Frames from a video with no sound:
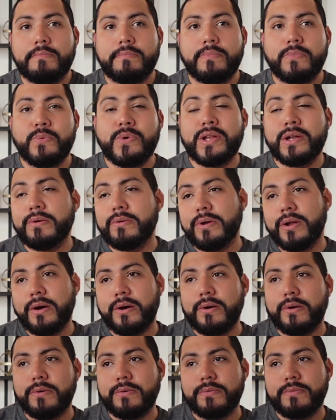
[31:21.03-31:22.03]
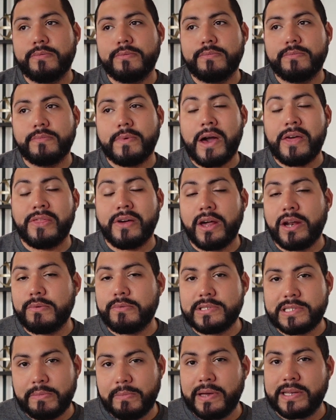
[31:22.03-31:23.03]
We don't know. I thought it
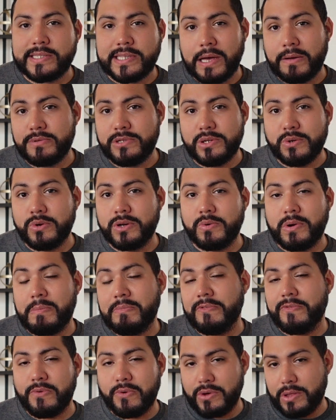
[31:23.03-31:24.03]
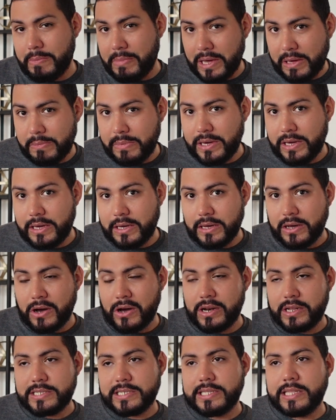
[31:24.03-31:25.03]
was the best time to do it right before the baby,
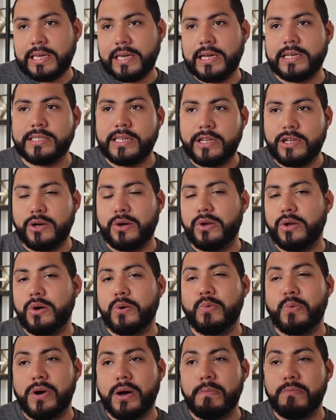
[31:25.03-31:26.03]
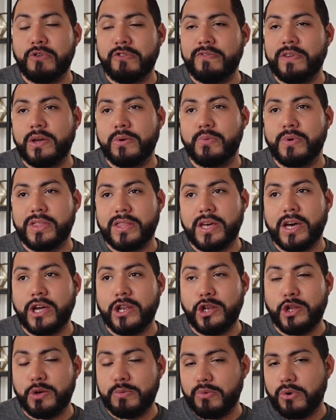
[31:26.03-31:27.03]
honestly, because I don't know what moving with
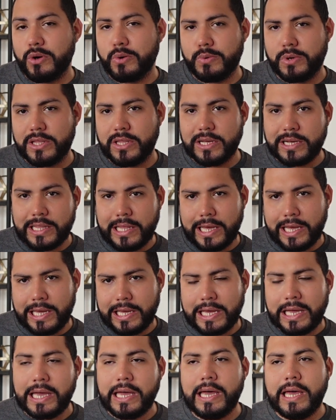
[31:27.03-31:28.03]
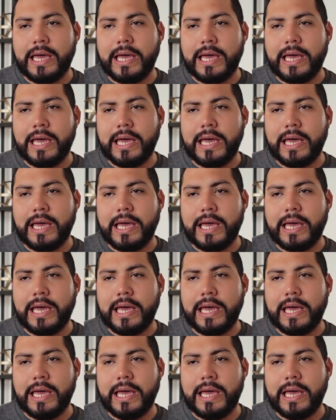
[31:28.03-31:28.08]
a newborn would look like.